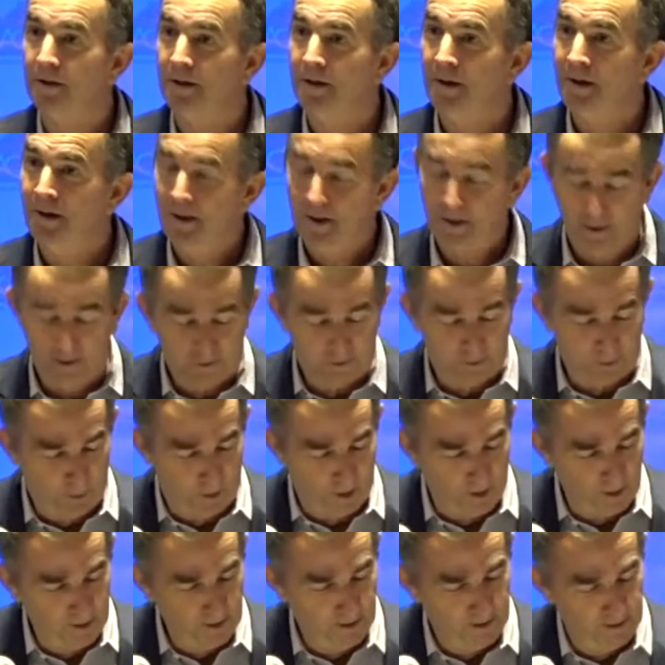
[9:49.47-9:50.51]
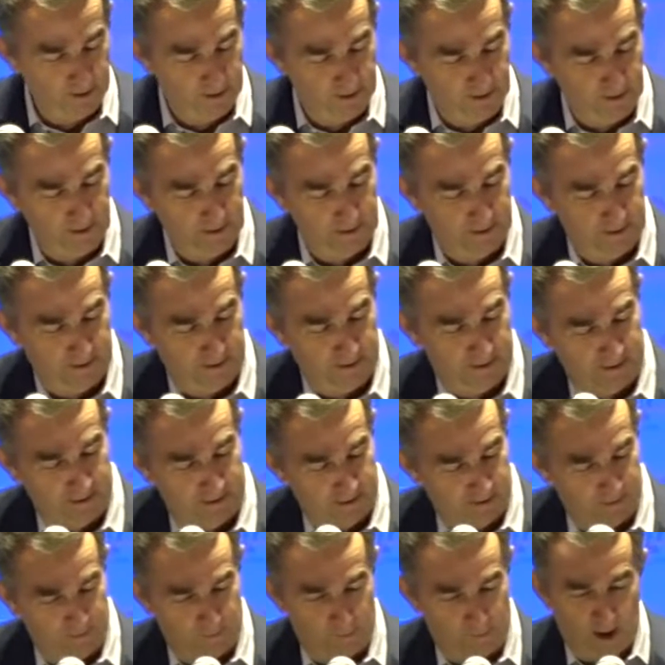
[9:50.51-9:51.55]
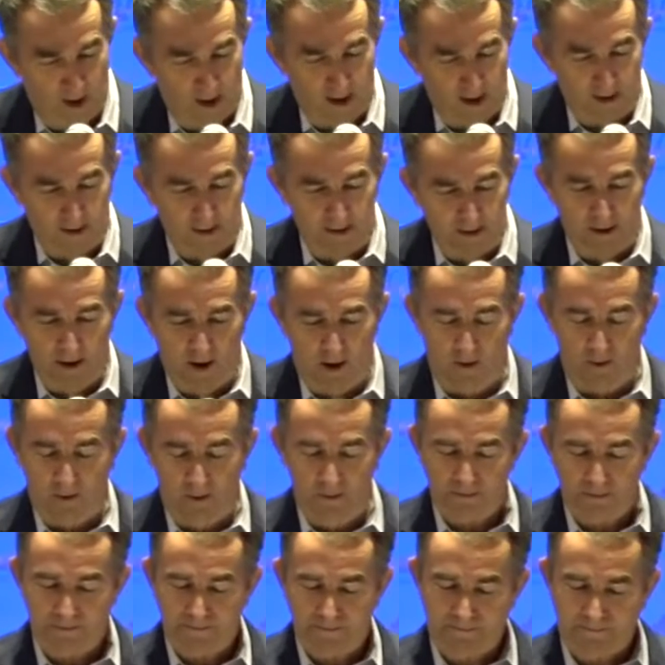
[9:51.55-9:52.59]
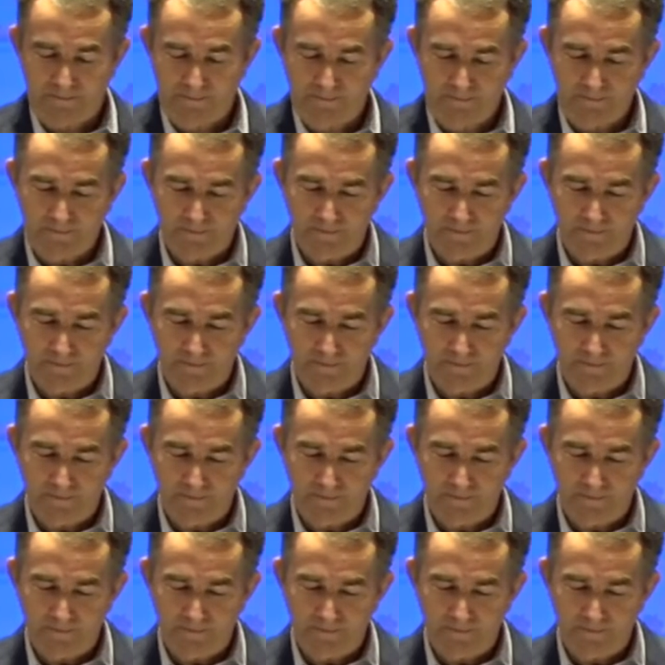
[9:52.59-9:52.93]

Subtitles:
You're here this morning and ready to go.